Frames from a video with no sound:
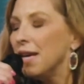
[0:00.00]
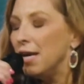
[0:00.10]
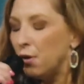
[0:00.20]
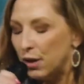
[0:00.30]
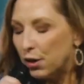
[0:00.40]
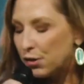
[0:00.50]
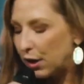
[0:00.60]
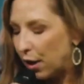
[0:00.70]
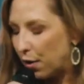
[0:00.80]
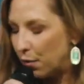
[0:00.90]
You know, years
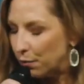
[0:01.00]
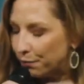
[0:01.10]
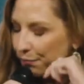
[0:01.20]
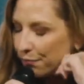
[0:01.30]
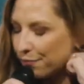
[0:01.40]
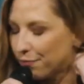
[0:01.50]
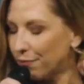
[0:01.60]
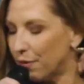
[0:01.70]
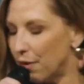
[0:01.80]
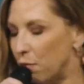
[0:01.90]
ago,
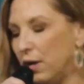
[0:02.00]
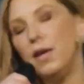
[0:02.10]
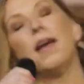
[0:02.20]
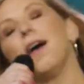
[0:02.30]
we,